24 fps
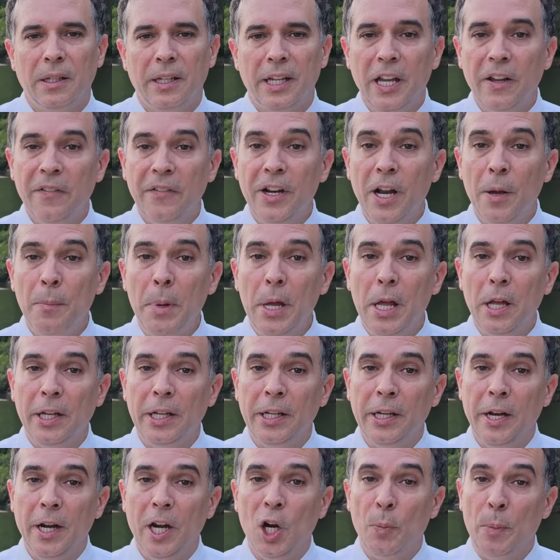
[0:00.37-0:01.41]
Even a
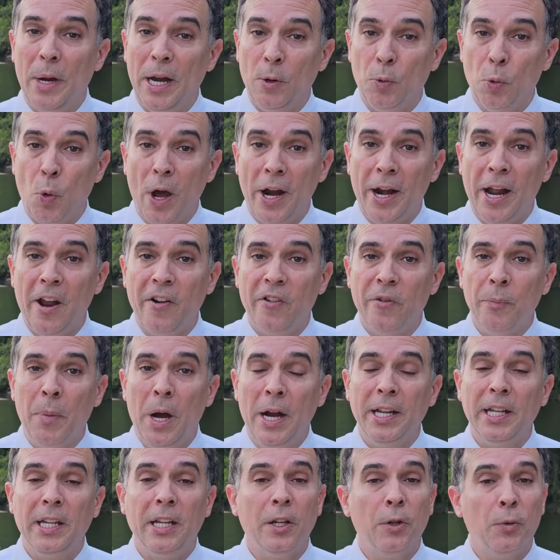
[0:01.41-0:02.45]
millionaire may run out of
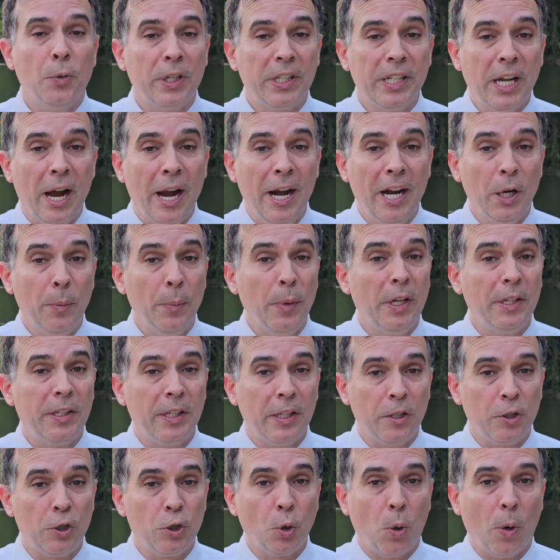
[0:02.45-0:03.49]
money in retirement
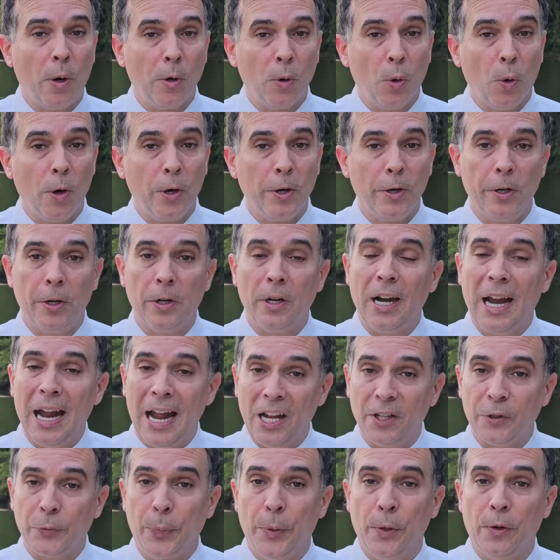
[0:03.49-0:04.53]
in short order,
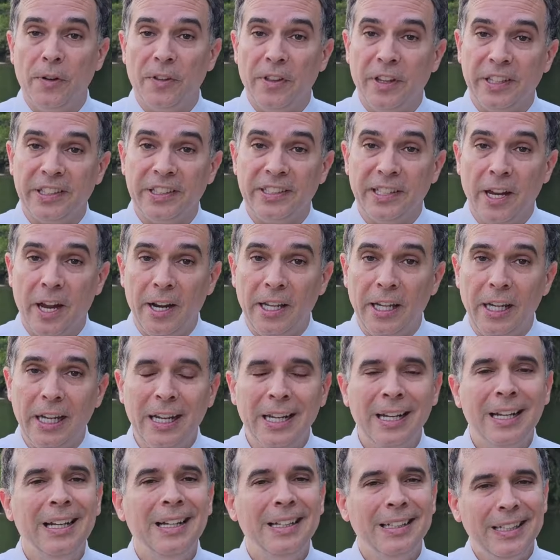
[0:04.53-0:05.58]
as per this study.
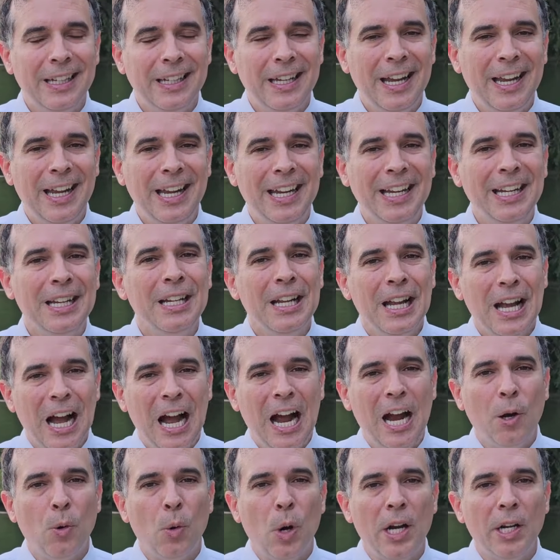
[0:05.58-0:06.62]
Today,
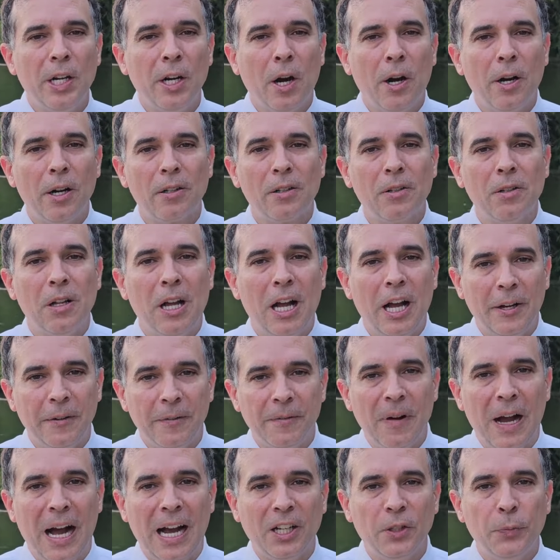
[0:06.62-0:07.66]
I read an article on
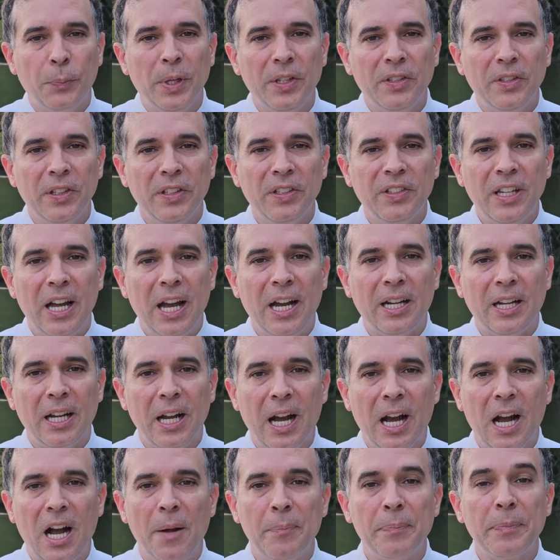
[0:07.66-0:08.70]

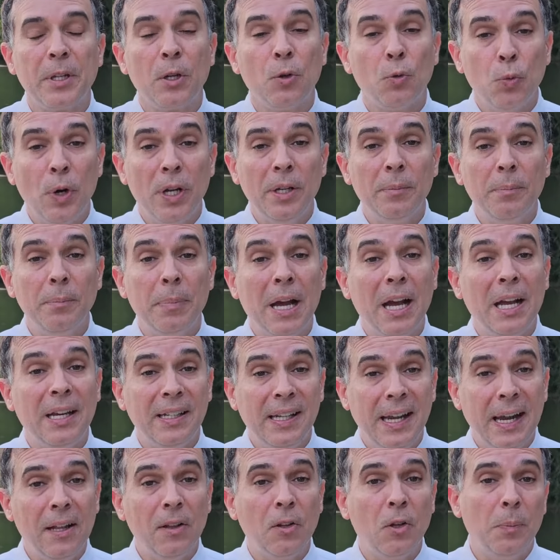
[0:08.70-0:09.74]
foxbusiness.com written by
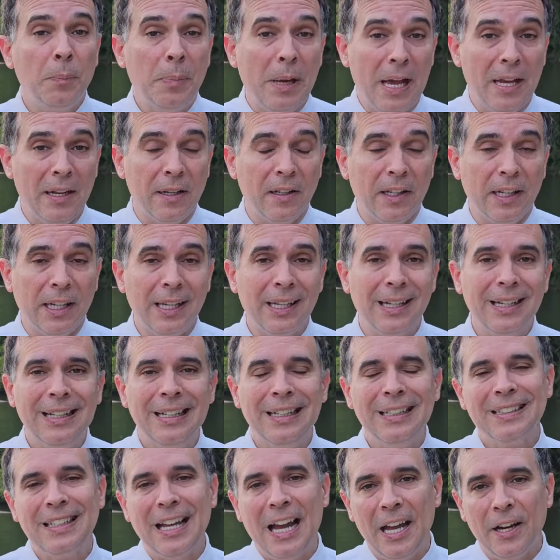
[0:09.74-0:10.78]
Taylor Penley,
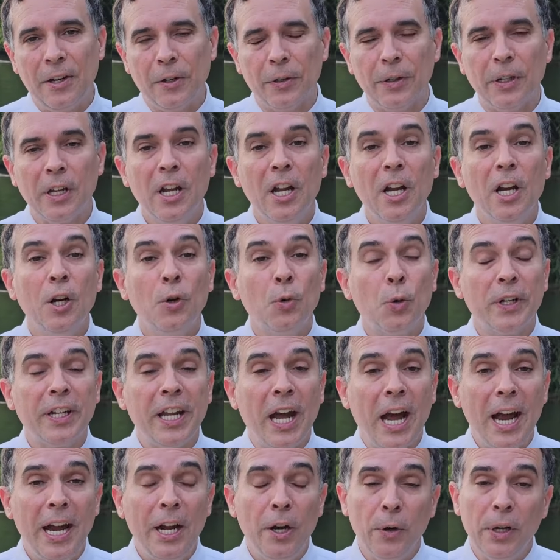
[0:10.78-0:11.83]
titled,
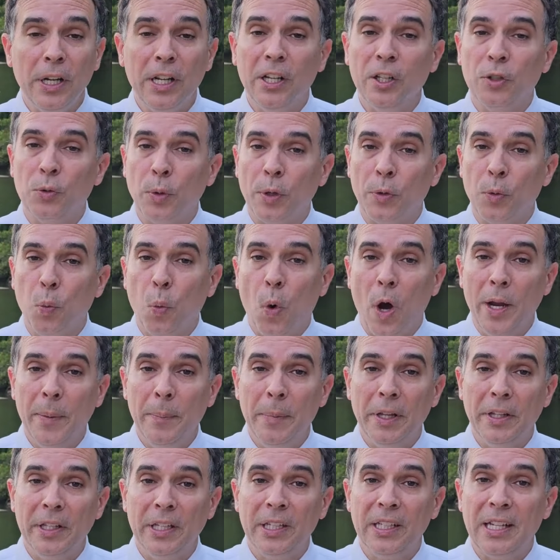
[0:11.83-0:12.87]
Retirees with $1
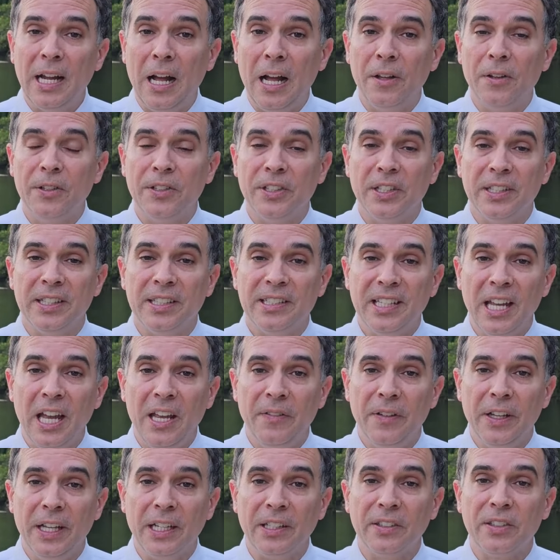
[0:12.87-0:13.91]
million in
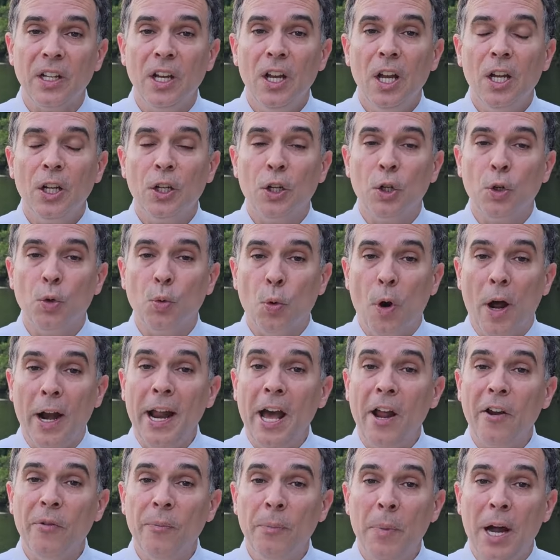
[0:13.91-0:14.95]
Savings Could Run
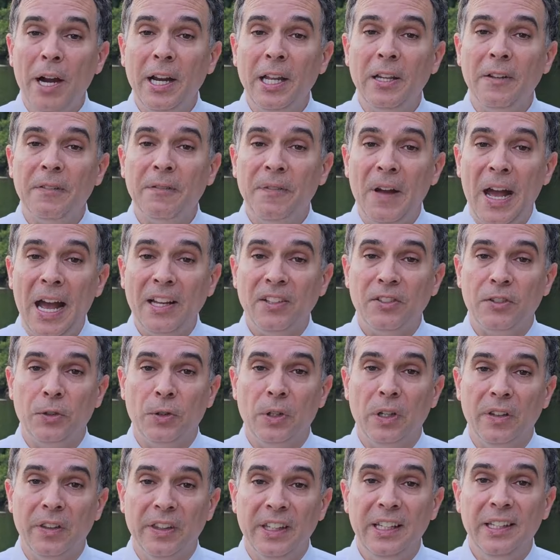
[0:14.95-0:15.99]
Out of Money Faster
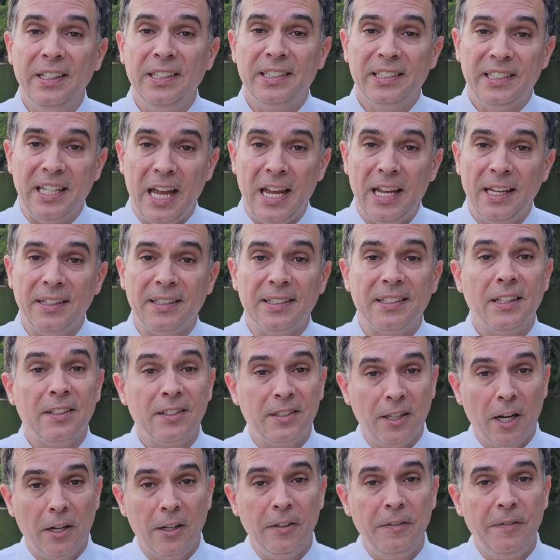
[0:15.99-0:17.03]
in These States,
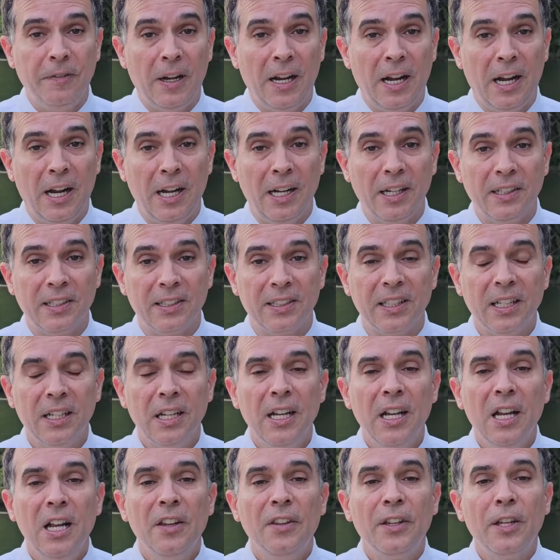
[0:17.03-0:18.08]
Study Finds.
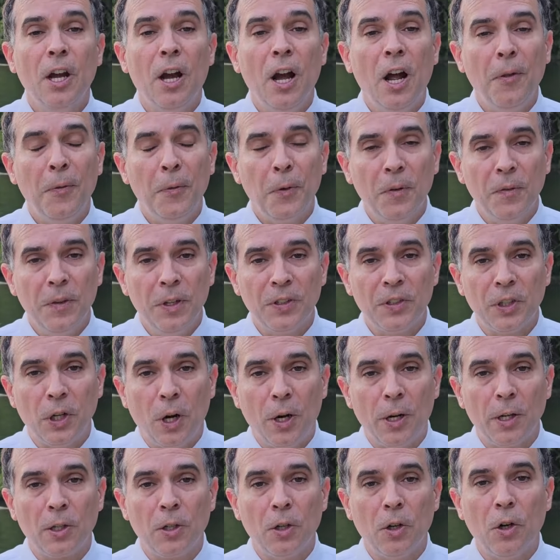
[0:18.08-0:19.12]
The author of this
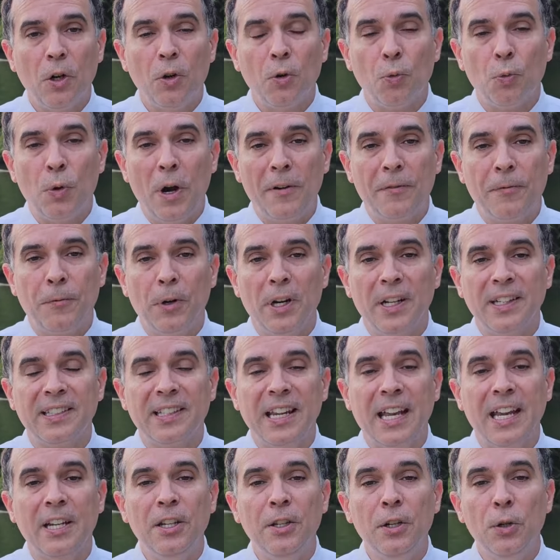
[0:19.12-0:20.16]
article referenced
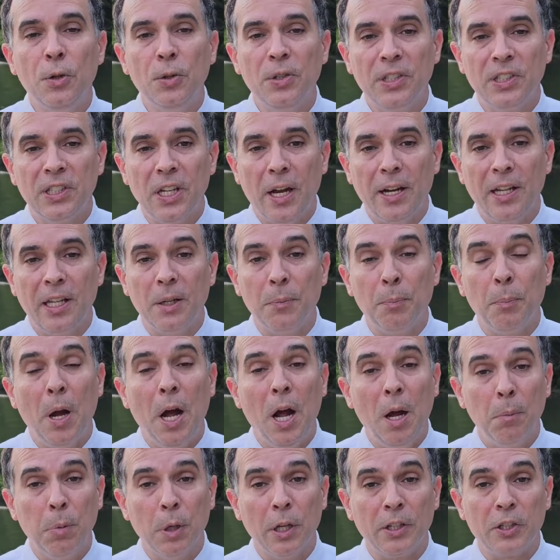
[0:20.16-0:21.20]
a new study
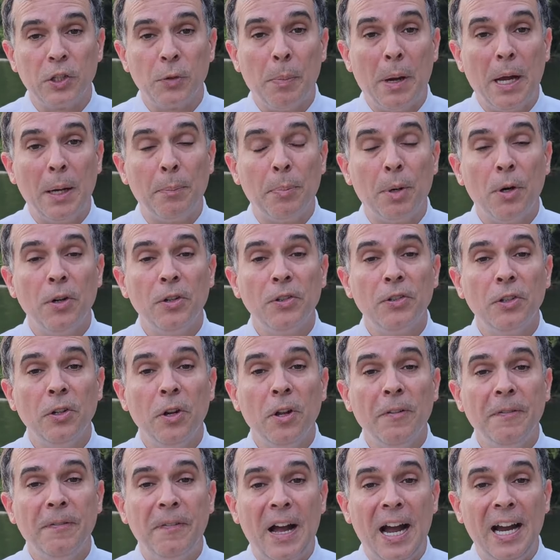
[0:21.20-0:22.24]
published by
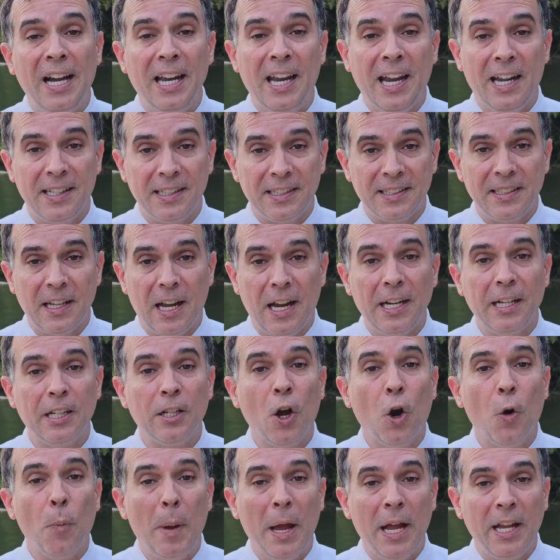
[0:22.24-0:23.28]
personal finance site
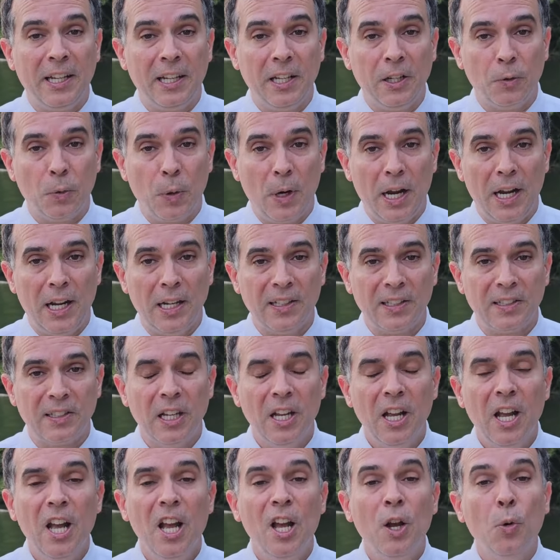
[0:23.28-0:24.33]
Go Banking Rates,
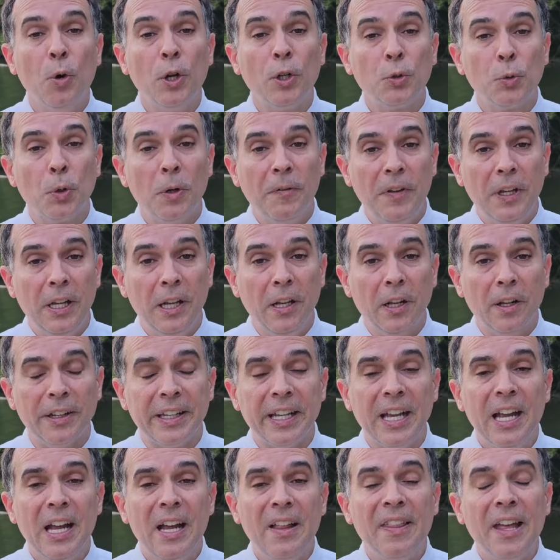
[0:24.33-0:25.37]
which revealed
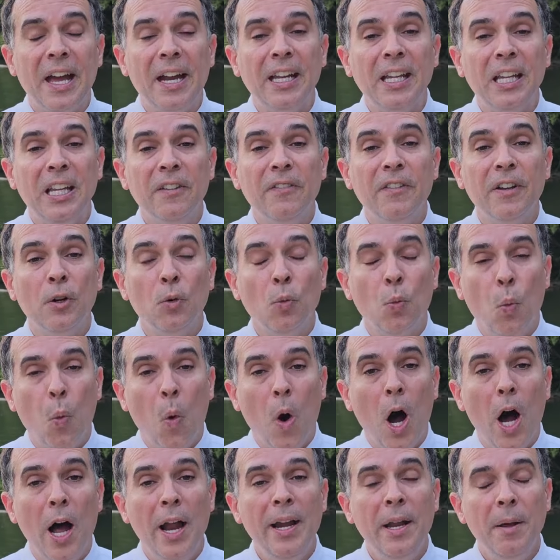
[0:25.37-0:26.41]
that even
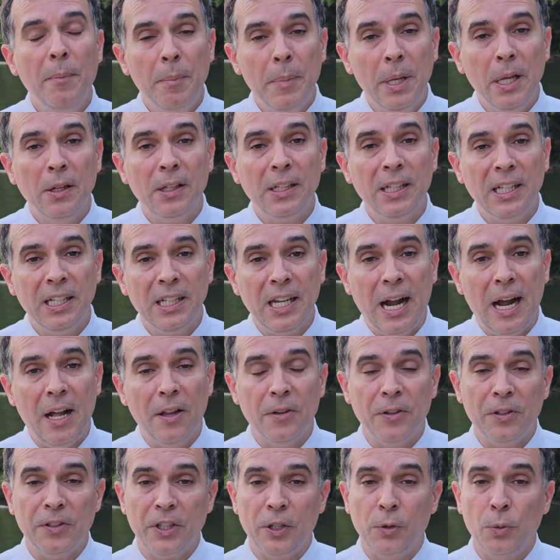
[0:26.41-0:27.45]
$1
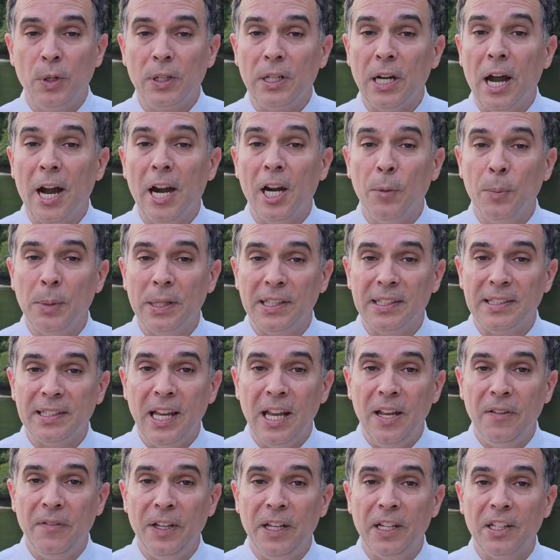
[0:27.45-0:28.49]
million in retirement
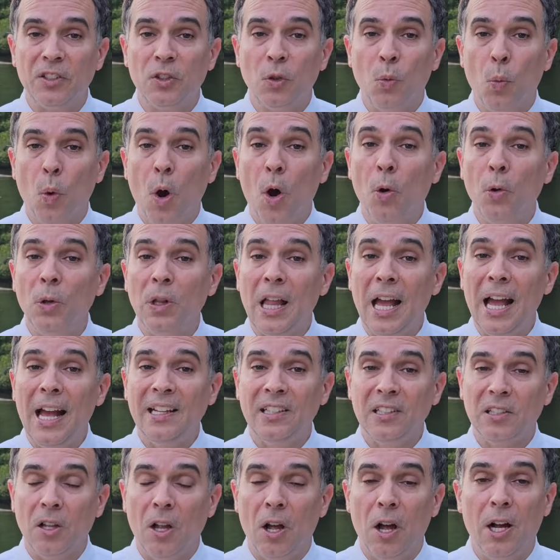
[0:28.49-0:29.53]
savings won't
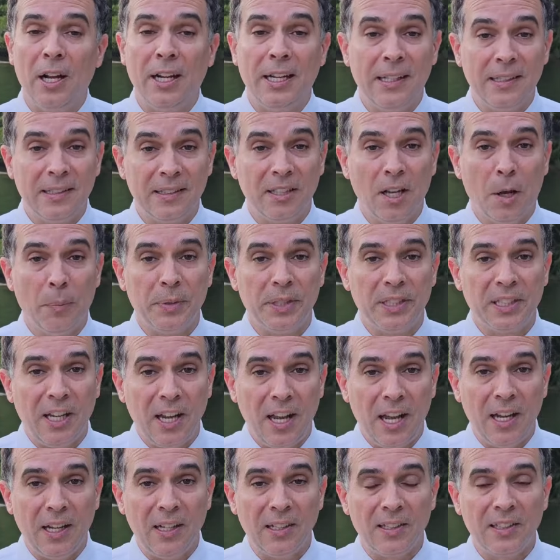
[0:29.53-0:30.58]
last long in some
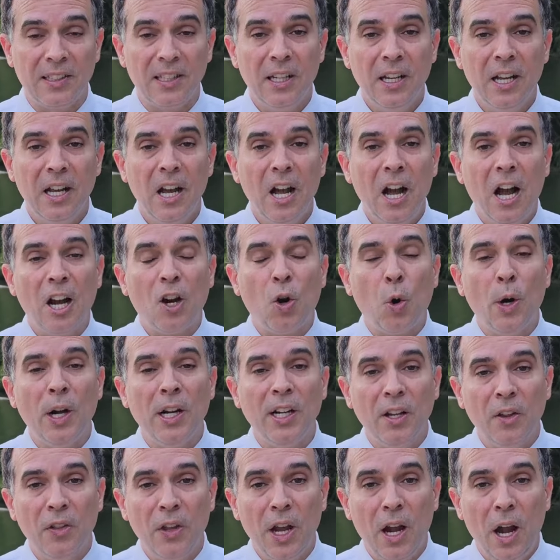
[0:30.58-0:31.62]
states.
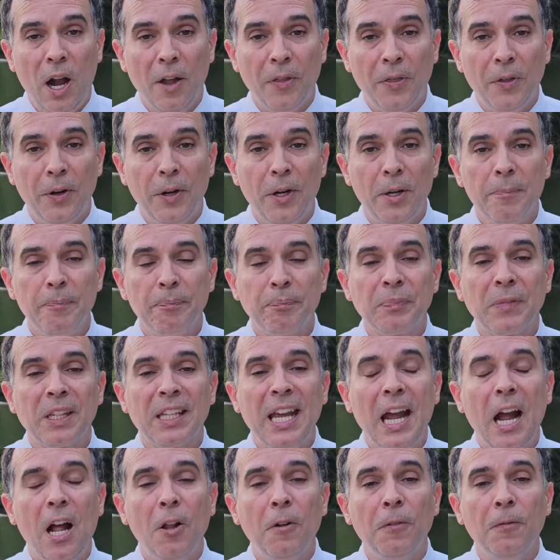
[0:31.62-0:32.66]
According to the author,
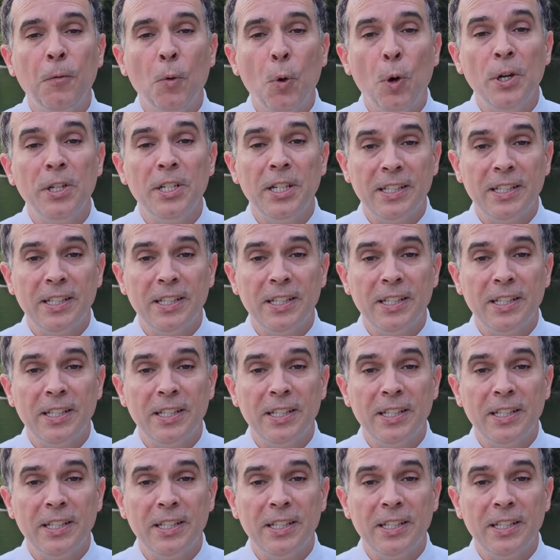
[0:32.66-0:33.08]
California